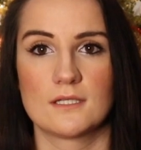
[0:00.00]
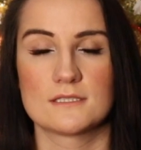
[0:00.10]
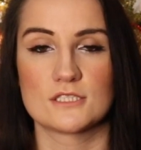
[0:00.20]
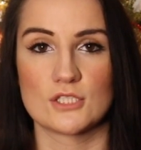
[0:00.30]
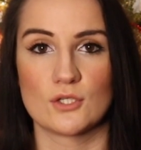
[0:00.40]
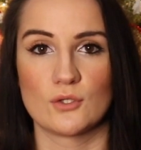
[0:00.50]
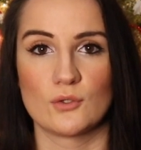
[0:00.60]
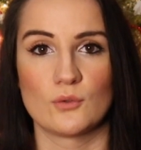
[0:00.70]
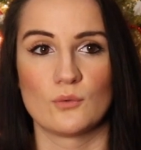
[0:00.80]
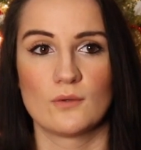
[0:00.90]

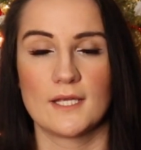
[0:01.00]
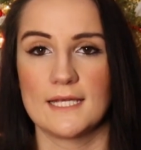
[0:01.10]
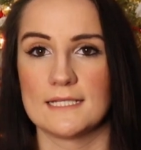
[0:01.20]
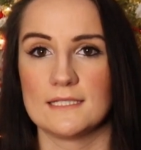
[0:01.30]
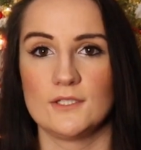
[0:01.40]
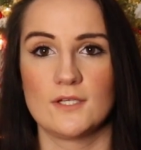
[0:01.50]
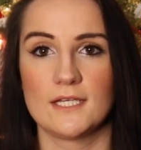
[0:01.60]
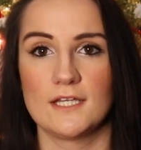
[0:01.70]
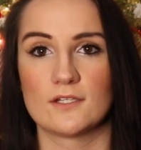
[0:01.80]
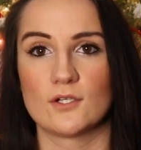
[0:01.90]
So you can
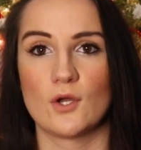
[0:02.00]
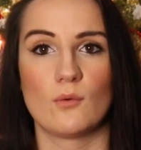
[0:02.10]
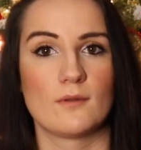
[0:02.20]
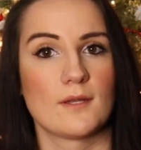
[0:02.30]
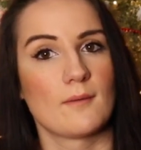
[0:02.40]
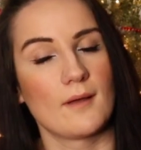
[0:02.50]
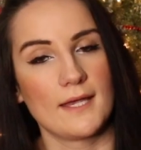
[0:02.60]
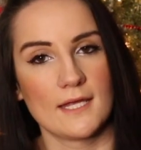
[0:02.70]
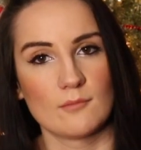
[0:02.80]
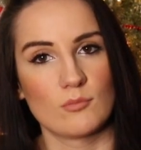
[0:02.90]
either go with
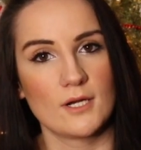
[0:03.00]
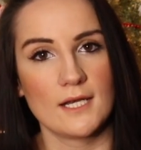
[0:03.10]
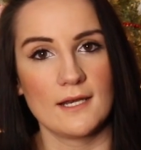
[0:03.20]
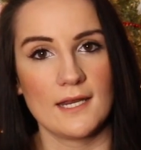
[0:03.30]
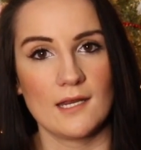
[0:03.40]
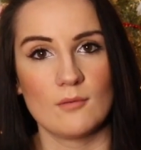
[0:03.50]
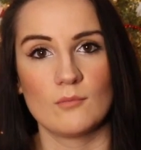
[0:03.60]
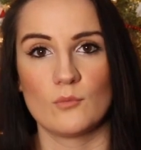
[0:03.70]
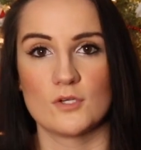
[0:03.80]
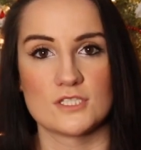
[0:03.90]
again brand
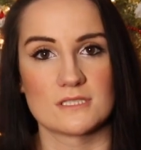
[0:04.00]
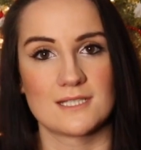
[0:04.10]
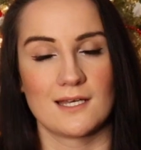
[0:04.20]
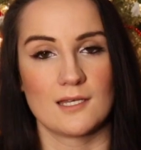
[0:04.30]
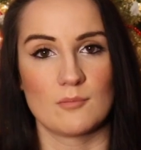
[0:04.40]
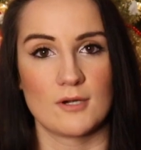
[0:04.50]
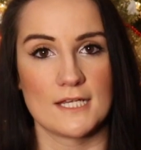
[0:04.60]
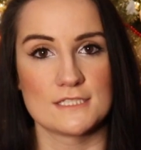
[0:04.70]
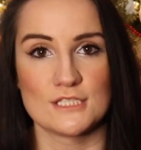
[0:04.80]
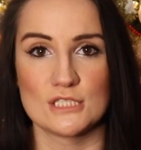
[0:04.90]
name, which is kind of
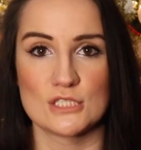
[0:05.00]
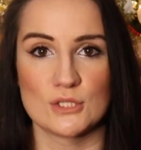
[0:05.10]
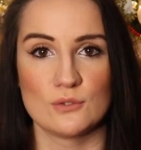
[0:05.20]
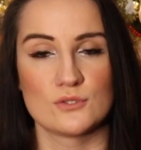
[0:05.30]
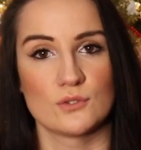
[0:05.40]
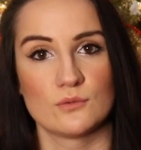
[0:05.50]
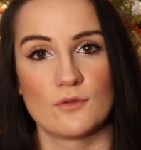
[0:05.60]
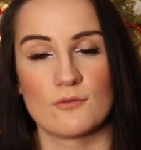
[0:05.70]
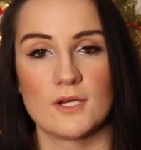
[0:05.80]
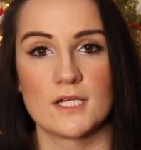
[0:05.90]
pricey, $200 to
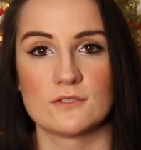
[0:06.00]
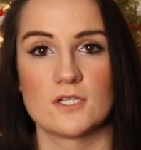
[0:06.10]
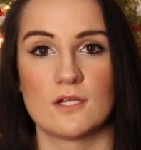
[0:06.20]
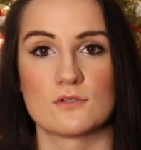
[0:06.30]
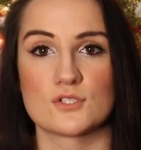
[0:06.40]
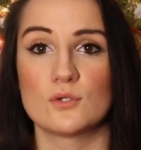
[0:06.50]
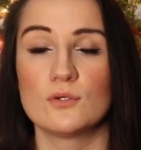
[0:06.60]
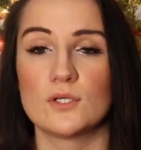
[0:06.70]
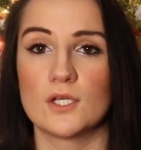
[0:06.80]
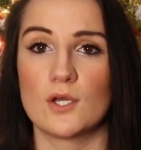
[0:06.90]
$300, or
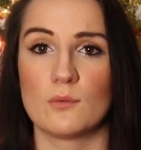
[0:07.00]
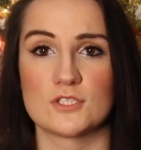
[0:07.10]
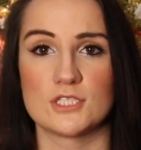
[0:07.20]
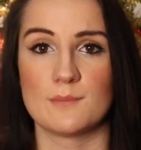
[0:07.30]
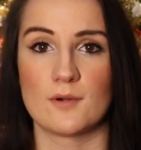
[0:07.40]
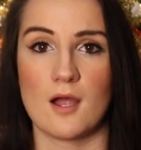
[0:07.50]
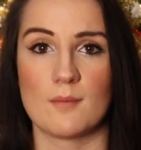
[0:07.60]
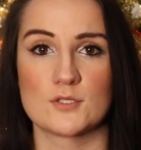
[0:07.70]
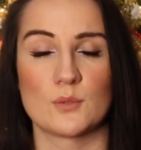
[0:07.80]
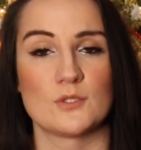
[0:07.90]
you can go with cheaper
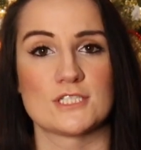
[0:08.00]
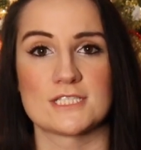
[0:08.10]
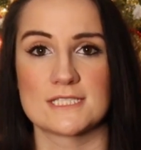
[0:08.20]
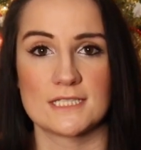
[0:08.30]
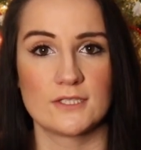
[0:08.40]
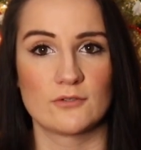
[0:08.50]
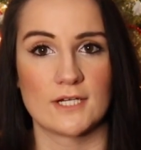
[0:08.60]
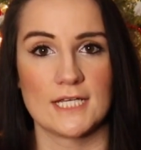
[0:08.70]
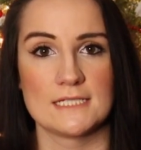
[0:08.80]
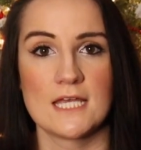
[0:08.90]
option, which is still
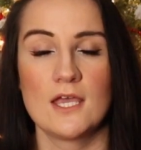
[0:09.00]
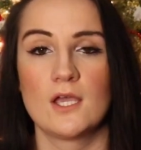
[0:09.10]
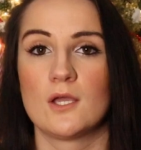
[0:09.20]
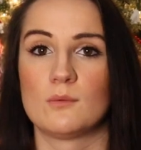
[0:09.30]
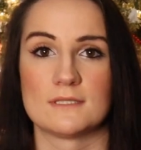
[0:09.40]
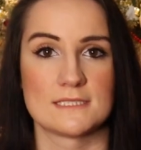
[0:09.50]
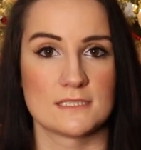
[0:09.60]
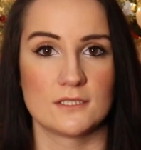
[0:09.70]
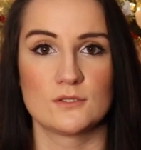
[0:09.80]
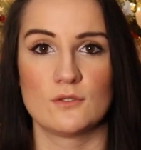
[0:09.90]
great. It will
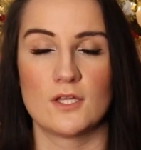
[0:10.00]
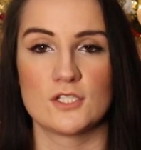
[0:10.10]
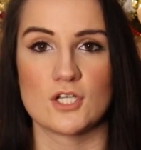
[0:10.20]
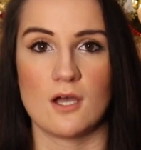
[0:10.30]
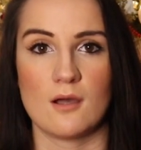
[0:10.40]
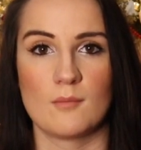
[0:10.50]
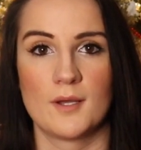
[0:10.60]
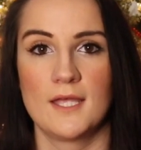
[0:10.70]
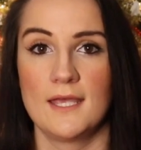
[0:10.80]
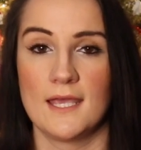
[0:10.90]
still do the job,
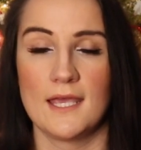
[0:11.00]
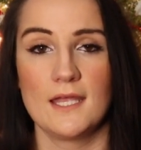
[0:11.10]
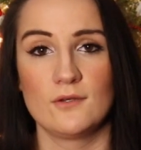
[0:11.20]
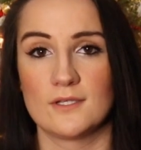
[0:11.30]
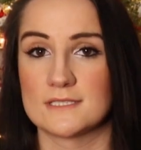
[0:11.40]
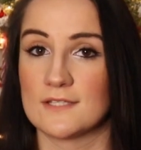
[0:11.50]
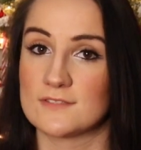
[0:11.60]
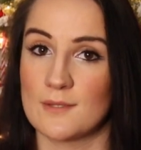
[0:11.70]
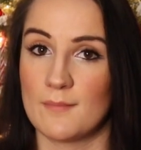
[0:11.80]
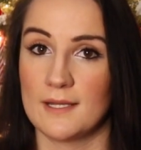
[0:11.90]
and you can save
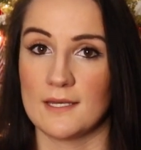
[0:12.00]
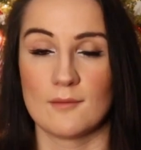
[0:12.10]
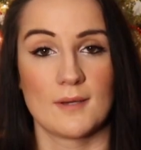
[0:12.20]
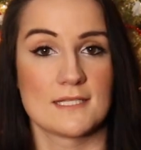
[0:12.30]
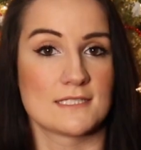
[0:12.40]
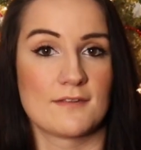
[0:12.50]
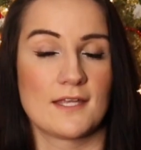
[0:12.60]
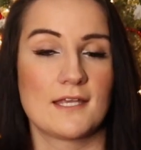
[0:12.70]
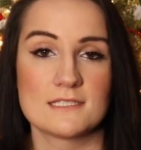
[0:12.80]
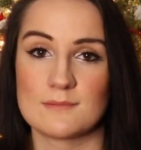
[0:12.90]
some money and buy
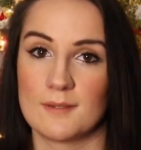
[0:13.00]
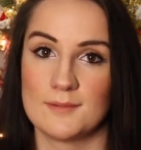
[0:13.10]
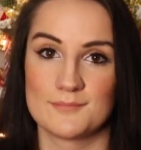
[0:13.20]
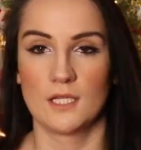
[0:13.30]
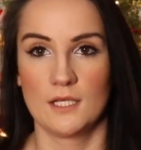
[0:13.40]
something else maybe.